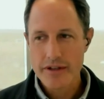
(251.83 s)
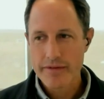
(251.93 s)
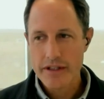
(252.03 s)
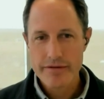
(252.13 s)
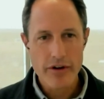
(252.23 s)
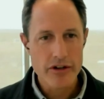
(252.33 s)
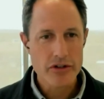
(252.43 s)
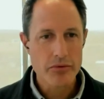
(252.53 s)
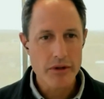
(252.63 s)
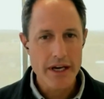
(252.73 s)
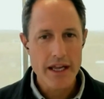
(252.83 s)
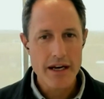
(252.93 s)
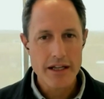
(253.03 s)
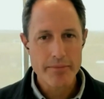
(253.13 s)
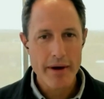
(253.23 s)
if it's fossil
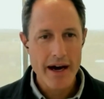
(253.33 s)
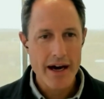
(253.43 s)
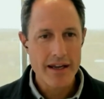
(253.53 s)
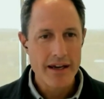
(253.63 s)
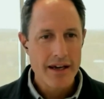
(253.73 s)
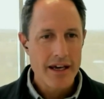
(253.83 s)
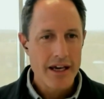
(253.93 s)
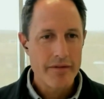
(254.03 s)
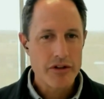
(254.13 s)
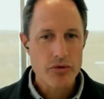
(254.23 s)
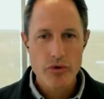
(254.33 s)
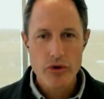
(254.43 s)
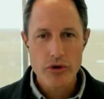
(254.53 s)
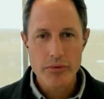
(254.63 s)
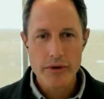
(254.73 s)
related, it's bad if it's
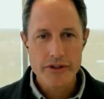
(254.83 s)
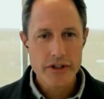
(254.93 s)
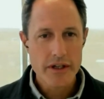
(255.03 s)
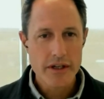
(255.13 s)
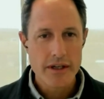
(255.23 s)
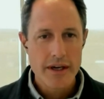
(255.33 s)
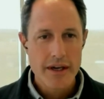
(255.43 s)
renewable, it's good.